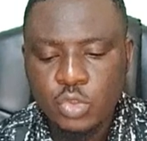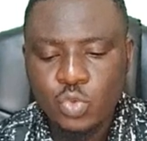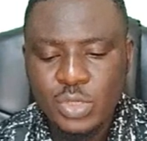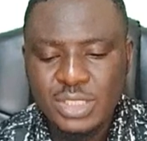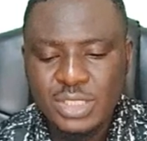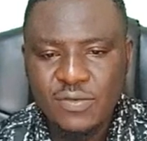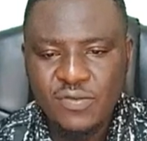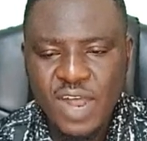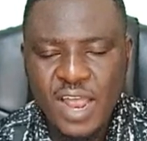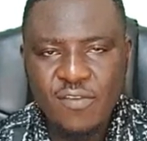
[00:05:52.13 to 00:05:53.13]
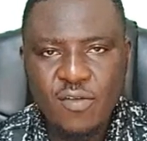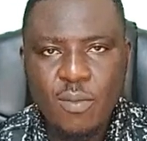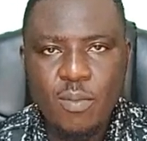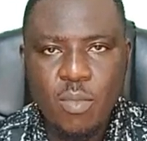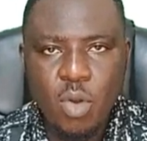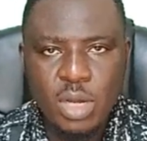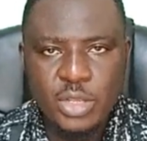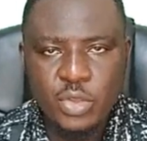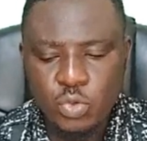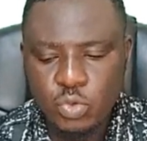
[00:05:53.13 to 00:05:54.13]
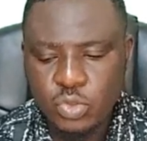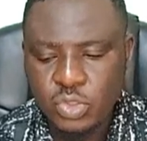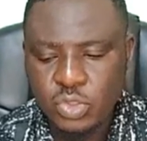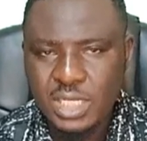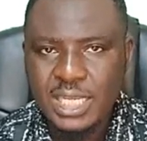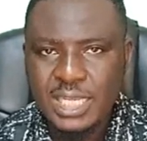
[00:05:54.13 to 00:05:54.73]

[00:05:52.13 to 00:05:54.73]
25 molecules